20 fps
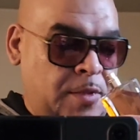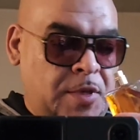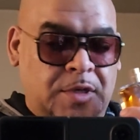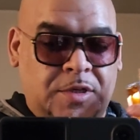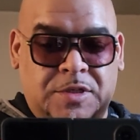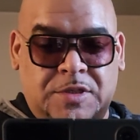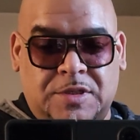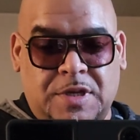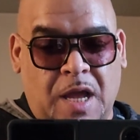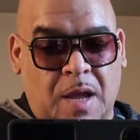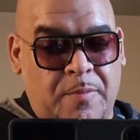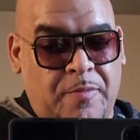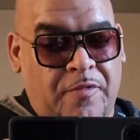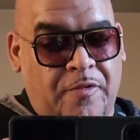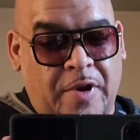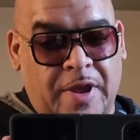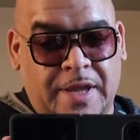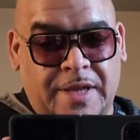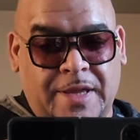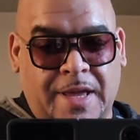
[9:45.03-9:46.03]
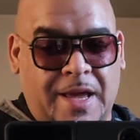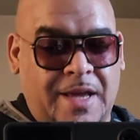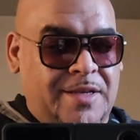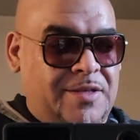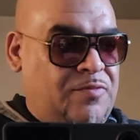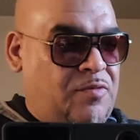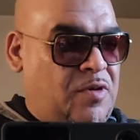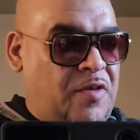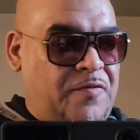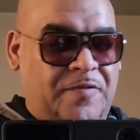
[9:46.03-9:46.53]
Shop right,
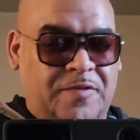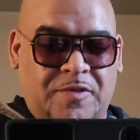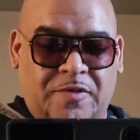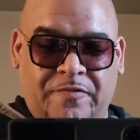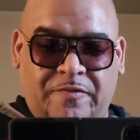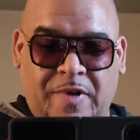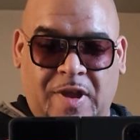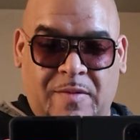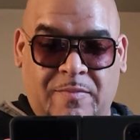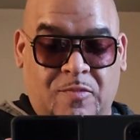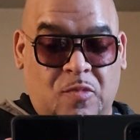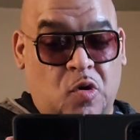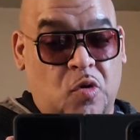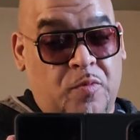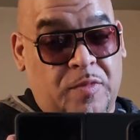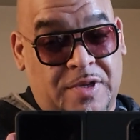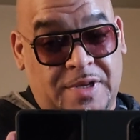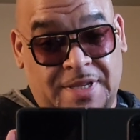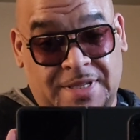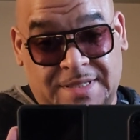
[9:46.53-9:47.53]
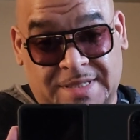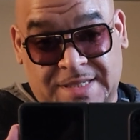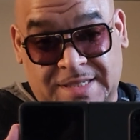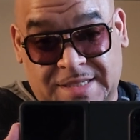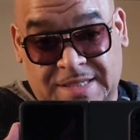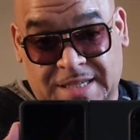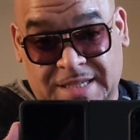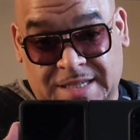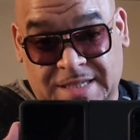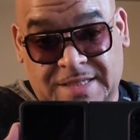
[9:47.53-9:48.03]
guys. Wait for the right moment and
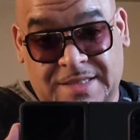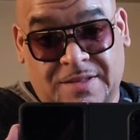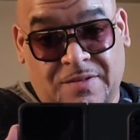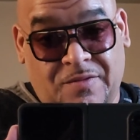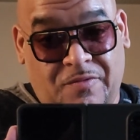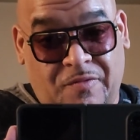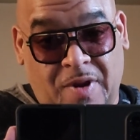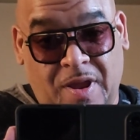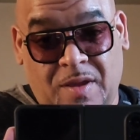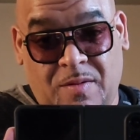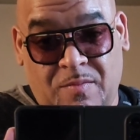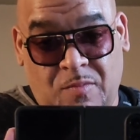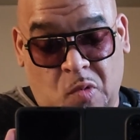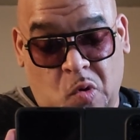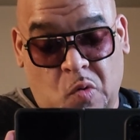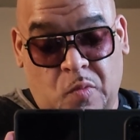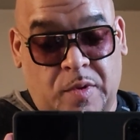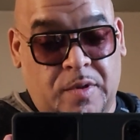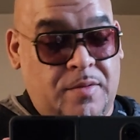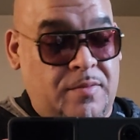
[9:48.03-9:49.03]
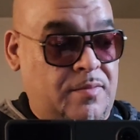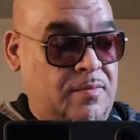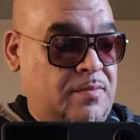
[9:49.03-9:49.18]
seize the right moment.